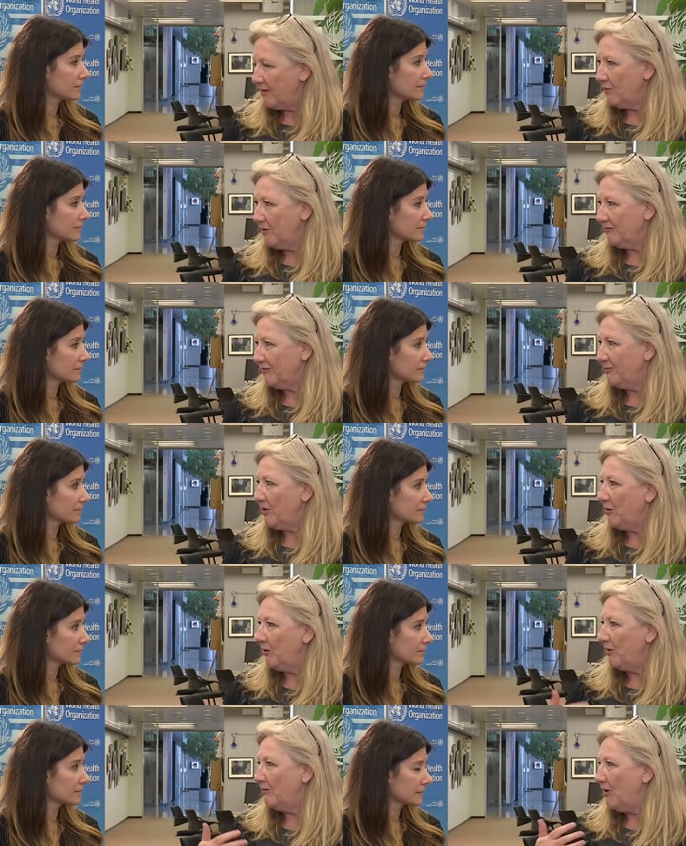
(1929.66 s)
Speaker 1: they work from
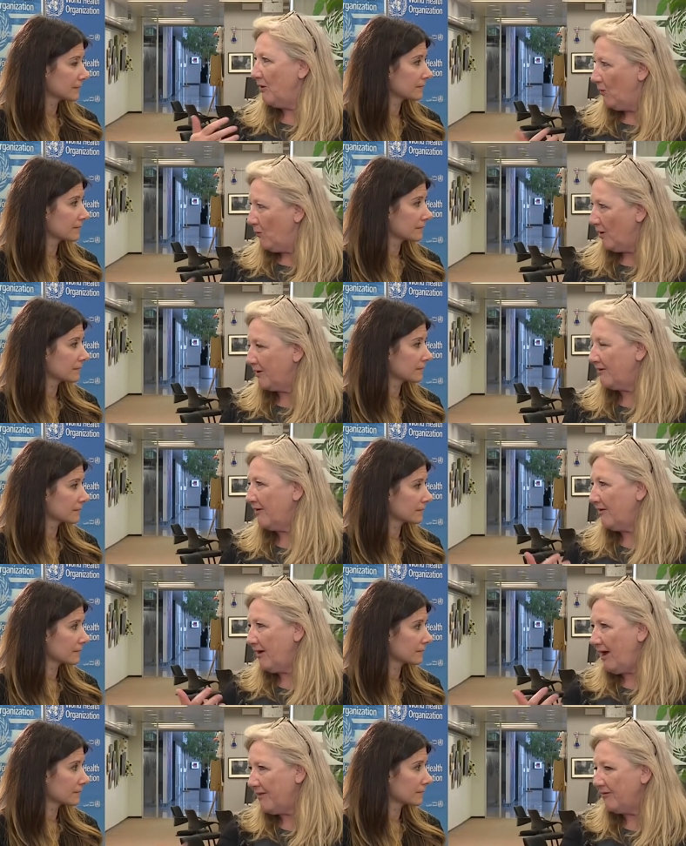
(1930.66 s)
home? What are
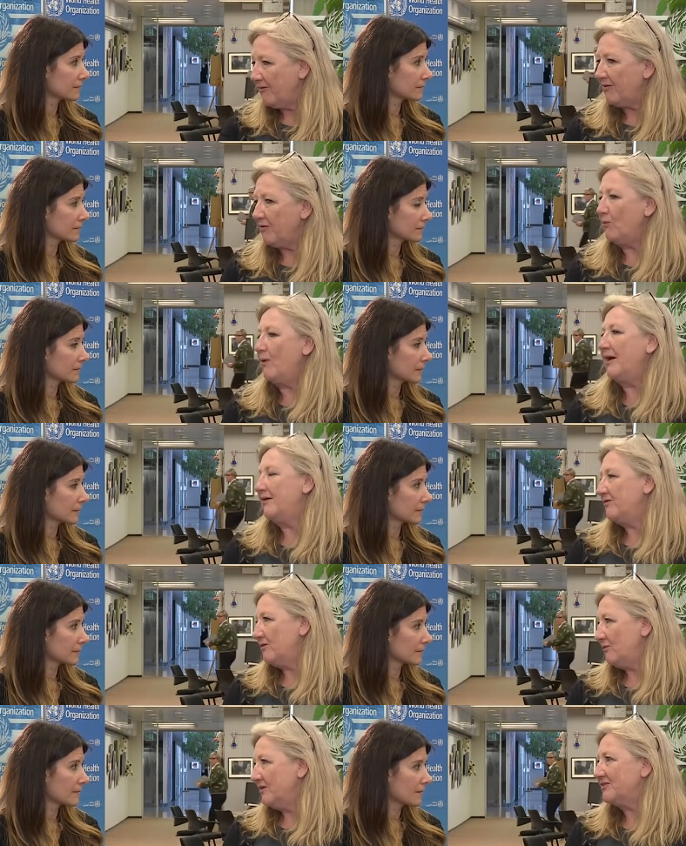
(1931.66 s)
there are there other
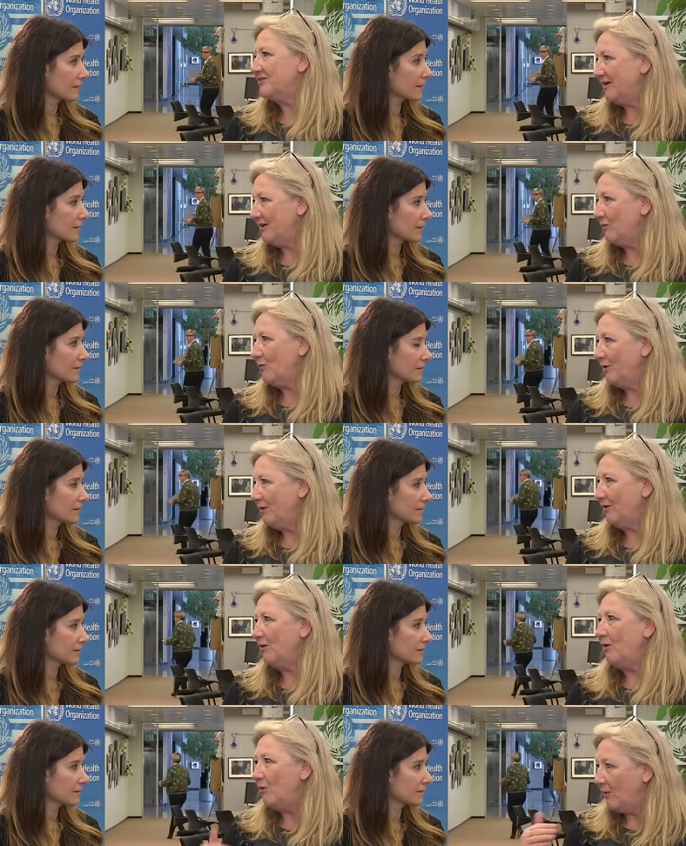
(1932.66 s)
ways in which they can
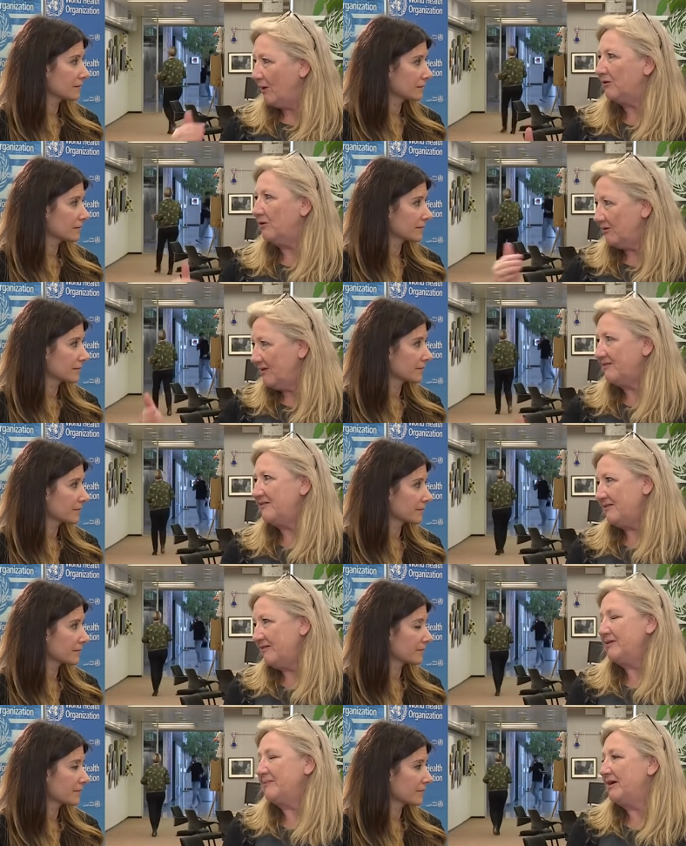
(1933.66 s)
work while not
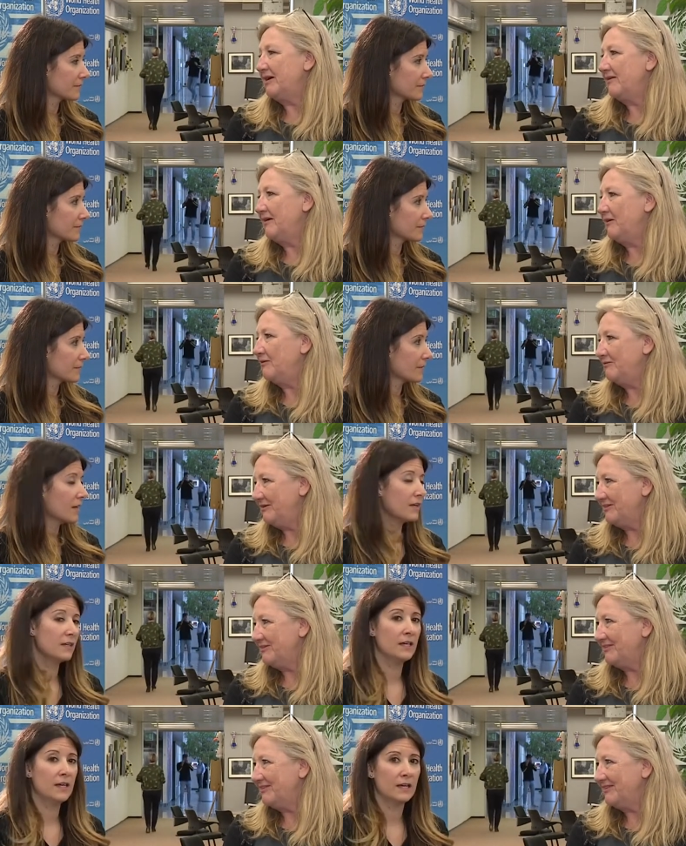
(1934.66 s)
necessarily being in the
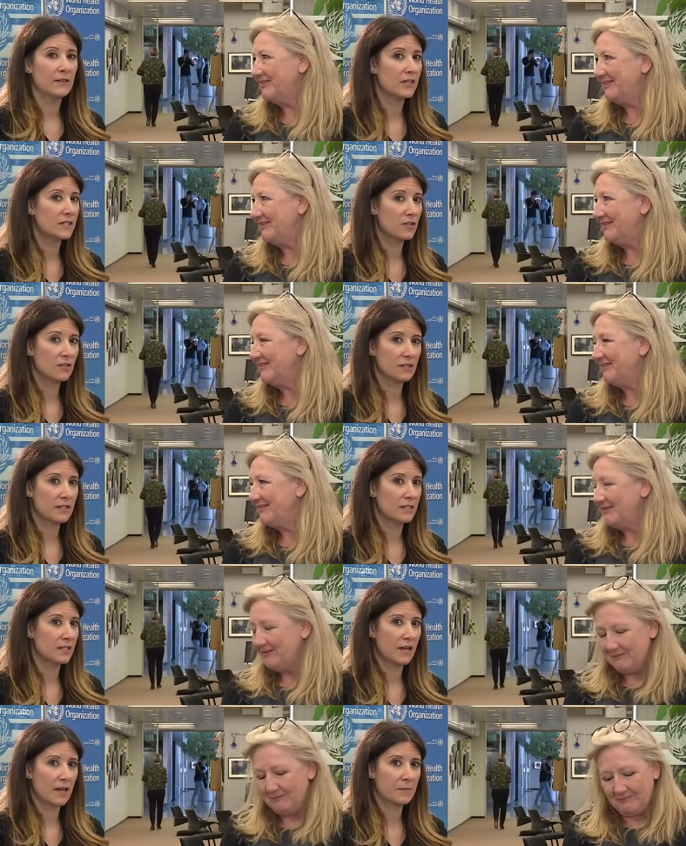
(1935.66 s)
office.
Speaker 2: Yeah, that's a good
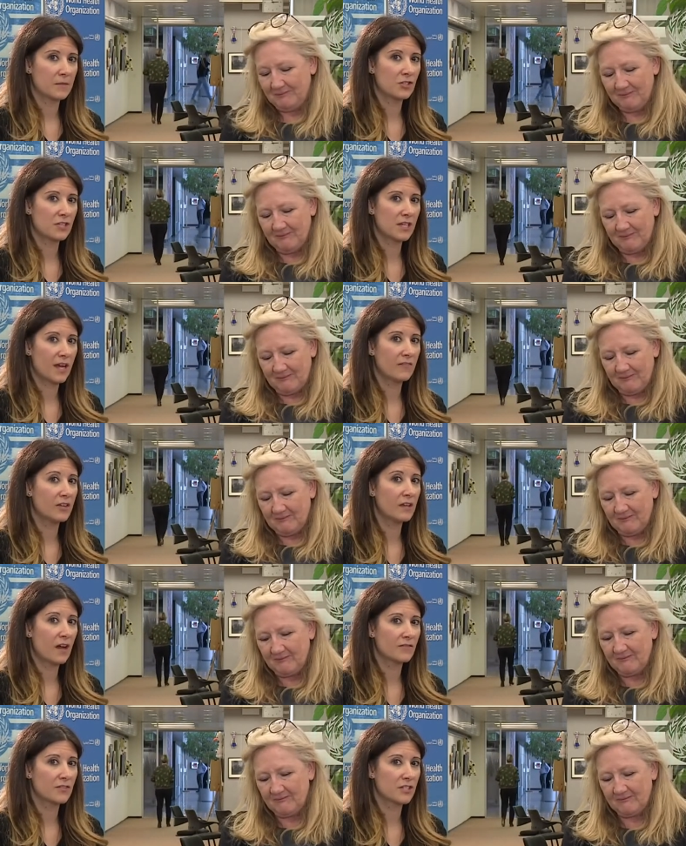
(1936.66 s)
idea. I mean, just
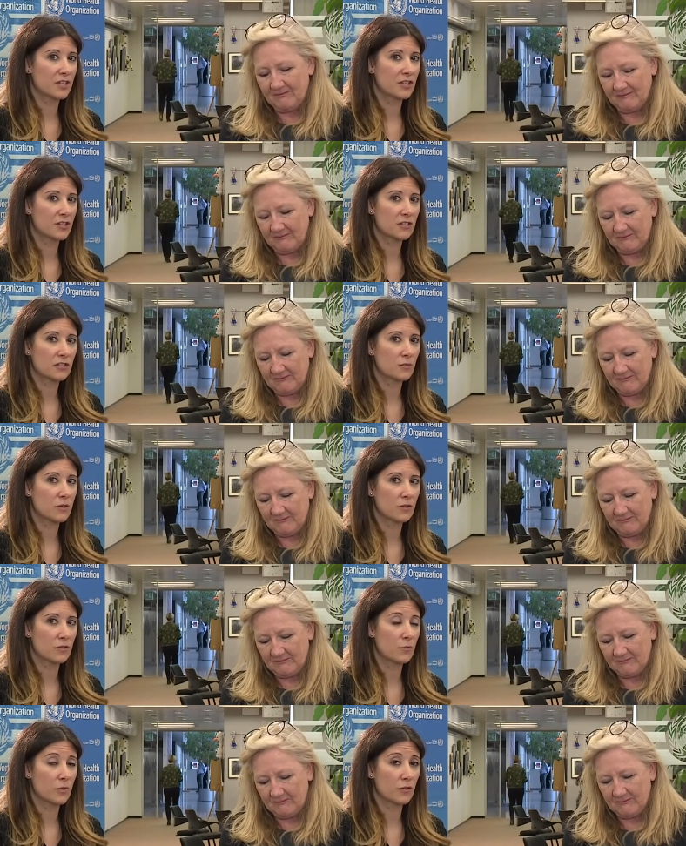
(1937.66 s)
having conversations
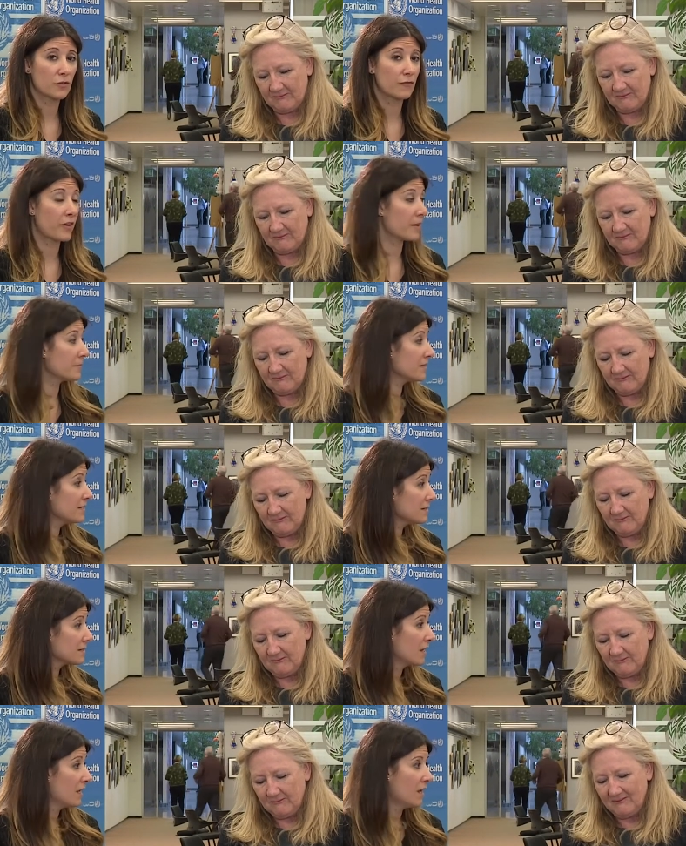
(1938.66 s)
with with your
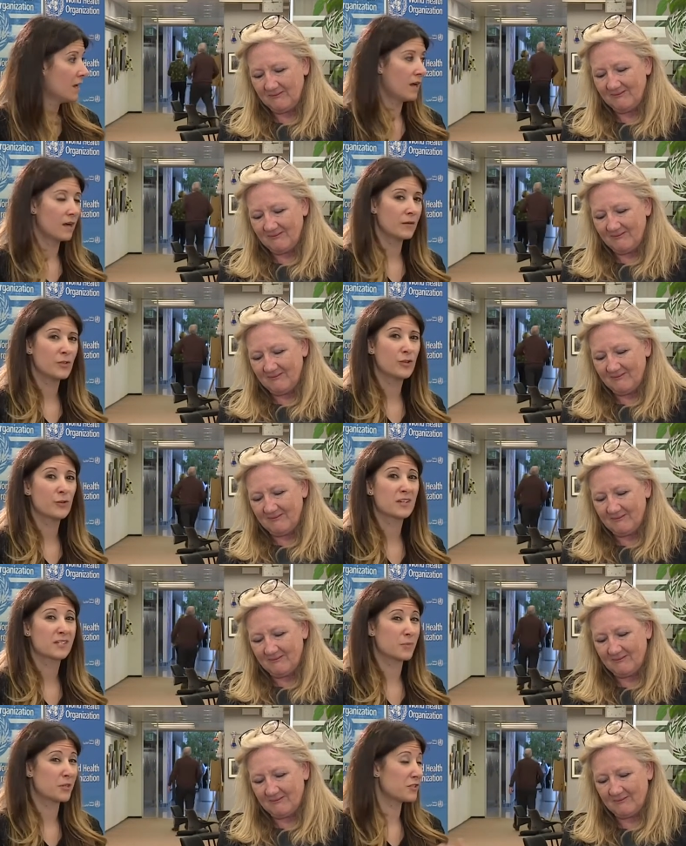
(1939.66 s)
families, uh, you know,
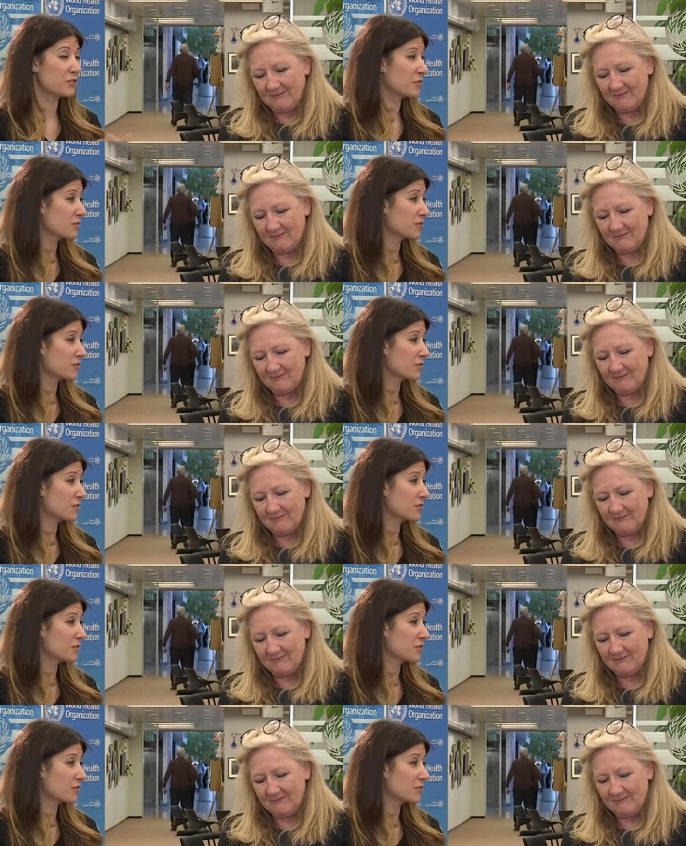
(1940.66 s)
express your